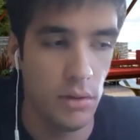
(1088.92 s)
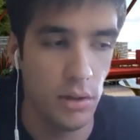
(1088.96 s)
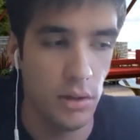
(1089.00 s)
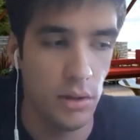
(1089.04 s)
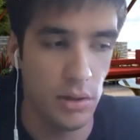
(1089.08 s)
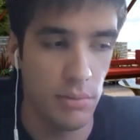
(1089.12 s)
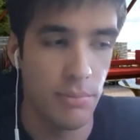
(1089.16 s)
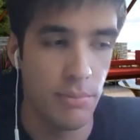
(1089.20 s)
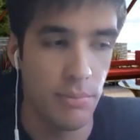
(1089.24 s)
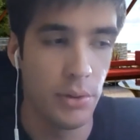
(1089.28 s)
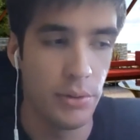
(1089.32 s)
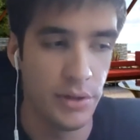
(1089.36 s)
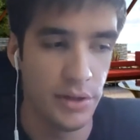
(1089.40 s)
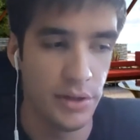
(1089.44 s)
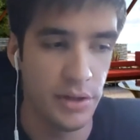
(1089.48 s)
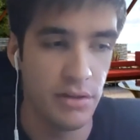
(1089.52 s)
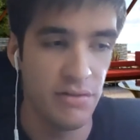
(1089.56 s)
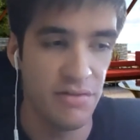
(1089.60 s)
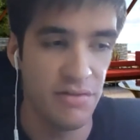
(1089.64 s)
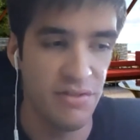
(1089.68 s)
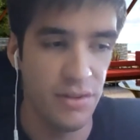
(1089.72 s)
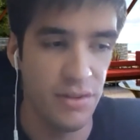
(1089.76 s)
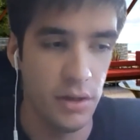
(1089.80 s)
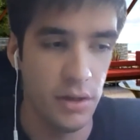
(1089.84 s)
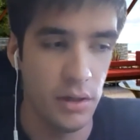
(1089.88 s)
component
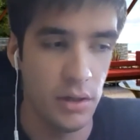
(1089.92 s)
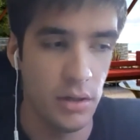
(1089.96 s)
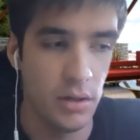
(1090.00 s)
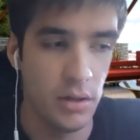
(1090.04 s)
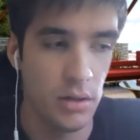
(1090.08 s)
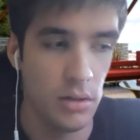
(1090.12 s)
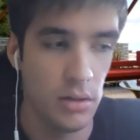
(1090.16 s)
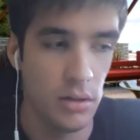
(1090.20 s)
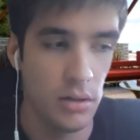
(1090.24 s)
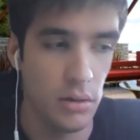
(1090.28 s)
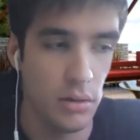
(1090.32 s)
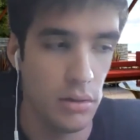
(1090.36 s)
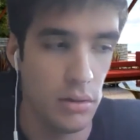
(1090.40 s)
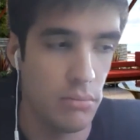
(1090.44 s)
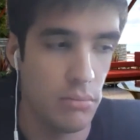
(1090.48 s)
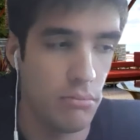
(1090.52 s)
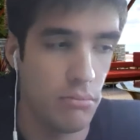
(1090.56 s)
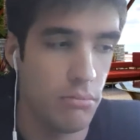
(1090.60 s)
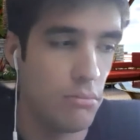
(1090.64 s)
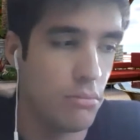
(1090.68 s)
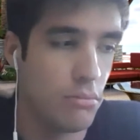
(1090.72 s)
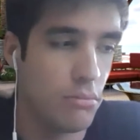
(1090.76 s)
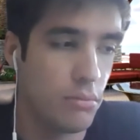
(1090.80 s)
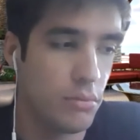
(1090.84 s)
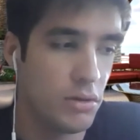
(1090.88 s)
config, the
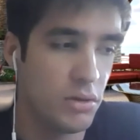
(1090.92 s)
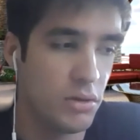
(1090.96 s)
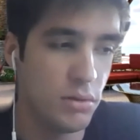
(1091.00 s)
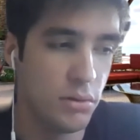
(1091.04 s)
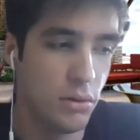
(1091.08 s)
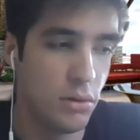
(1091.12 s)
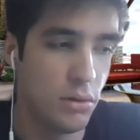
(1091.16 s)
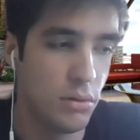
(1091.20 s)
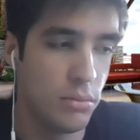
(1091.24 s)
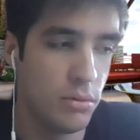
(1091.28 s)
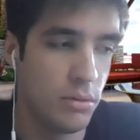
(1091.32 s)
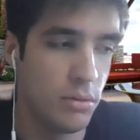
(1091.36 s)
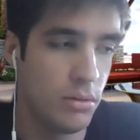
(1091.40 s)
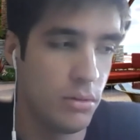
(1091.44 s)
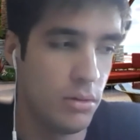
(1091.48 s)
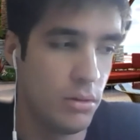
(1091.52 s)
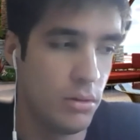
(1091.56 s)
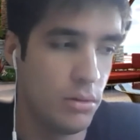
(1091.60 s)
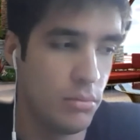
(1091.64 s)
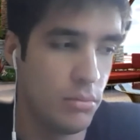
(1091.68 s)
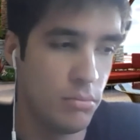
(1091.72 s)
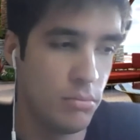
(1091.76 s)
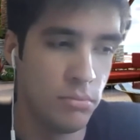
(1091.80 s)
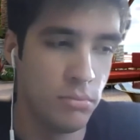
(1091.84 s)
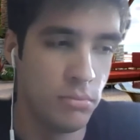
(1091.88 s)

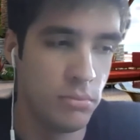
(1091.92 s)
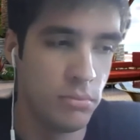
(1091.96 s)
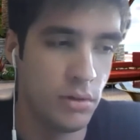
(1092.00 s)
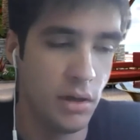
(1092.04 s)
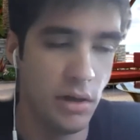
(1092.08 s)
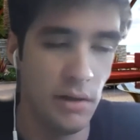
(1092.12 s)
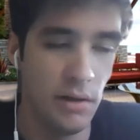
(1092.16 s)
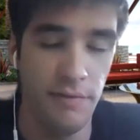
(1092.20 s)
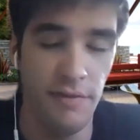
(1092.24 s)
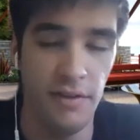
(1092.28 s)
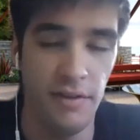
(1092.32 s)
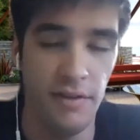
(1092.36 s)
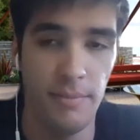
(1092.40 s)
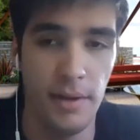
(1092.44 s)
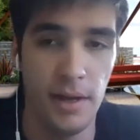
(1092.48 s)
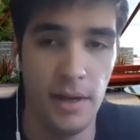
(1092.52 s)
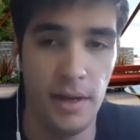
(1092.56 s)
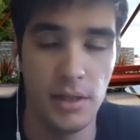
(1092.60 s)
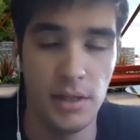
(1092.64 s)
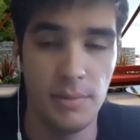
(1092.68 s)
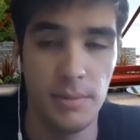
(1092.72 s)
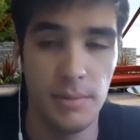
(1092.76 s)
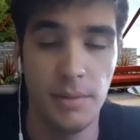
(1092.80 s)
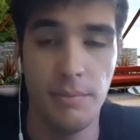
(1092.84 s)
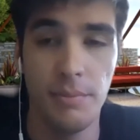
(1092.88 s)
global config
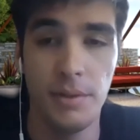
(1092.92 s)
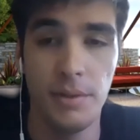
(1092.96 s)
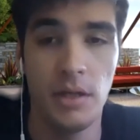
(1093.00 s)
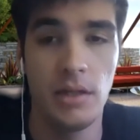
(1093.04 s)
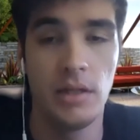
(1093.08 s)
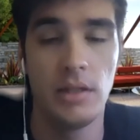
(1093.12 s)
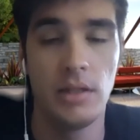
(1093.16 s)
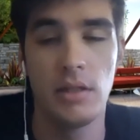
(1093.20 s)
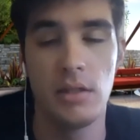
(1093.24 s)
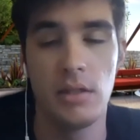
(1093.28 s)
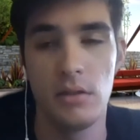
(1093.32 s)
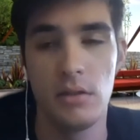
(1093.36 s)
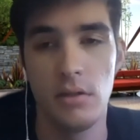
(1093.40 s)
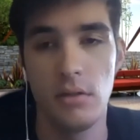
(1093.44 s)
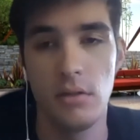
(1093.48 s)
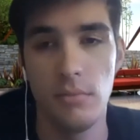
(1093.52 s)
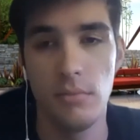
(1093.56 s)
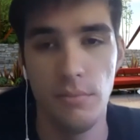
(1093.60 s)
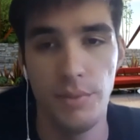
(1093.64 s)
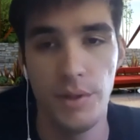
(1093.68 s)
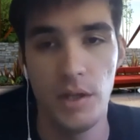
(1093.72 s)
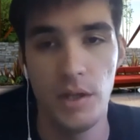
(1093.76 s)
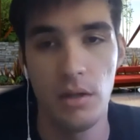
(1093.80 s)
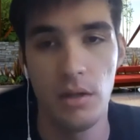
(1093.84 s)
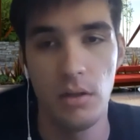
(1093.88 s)
management piece
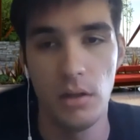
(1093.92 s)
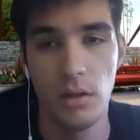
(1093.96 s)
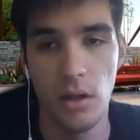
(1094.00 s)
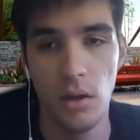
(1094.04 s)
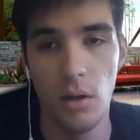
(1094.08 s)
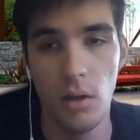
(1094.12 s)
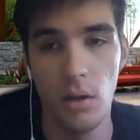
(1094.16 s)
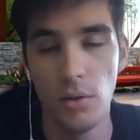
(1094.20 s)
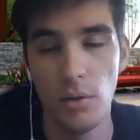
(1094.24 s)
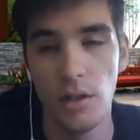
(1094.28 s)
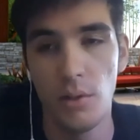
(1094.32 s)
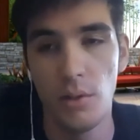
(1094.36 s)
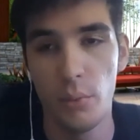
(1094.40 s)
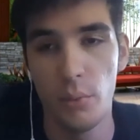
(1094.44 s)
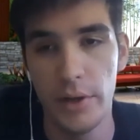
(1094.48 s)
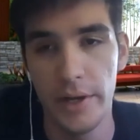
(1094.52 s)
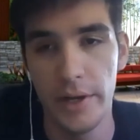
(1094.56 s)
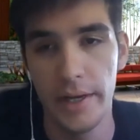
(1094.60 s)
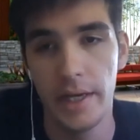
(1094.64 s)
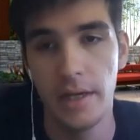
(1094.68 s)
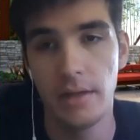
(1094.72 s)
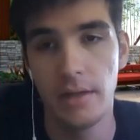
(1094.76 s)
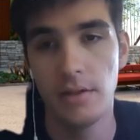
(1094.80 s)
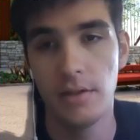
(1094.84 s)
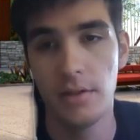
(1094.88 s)
being the only
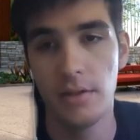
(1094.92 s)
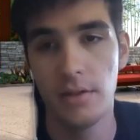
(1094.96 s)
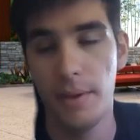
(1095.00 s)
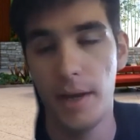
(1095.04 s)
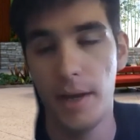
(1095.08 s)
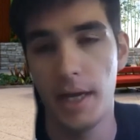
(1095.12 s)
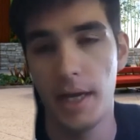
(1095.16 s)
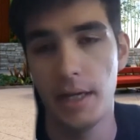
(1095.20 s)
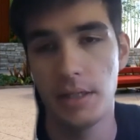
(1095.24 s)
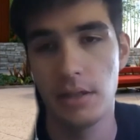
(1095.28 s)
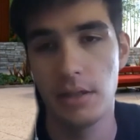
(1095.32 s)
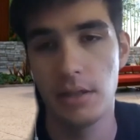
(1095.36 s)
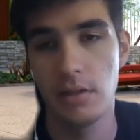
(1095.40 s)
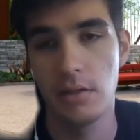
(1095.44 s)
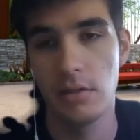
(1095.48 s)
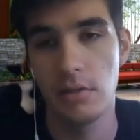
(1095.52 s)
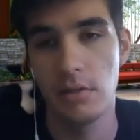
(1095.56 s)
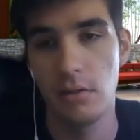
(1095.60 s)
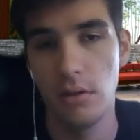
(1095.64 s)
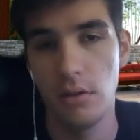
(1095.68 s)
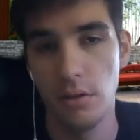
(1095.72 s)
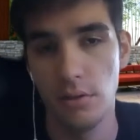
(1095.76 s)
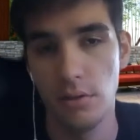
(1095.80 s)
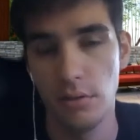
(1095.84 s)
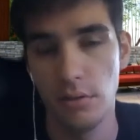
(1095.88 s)
way to
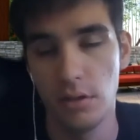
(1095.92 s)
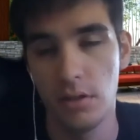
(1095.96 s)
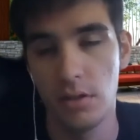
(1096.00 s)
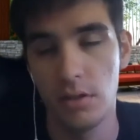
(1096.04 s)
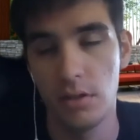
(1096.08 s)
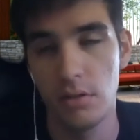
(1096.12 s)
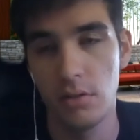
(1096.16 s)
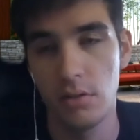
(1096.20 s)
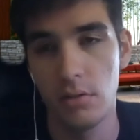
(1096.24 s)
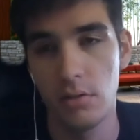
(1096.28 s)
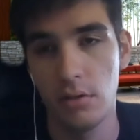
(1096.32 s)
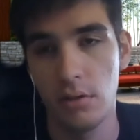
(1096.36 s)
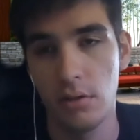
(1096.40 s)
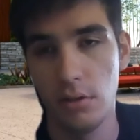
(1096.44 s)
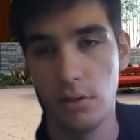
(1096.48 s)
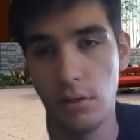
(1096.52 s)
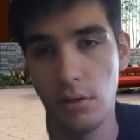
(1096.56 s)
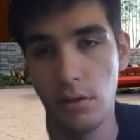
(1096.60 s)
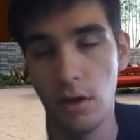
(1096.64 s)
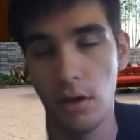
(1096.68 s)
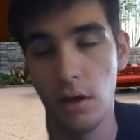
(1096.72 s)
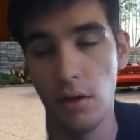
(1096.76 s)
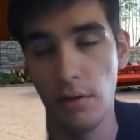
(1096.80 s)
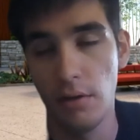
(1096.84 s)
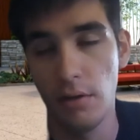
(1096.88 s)
pass those
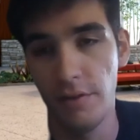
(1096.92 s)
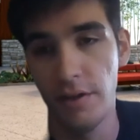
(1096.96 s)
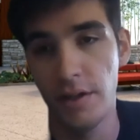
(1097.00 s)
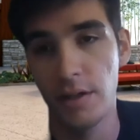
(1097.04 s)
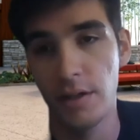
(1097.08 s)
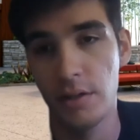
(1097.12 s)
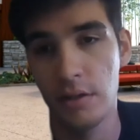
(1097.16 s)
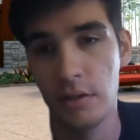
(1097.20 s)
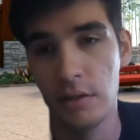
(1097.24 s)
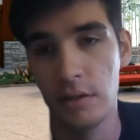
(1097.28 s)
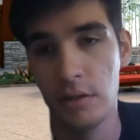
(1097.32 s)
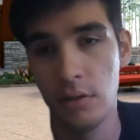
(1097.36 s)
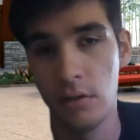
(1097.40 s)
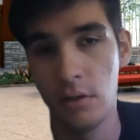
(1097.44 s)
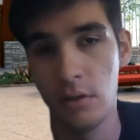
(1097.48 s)
configs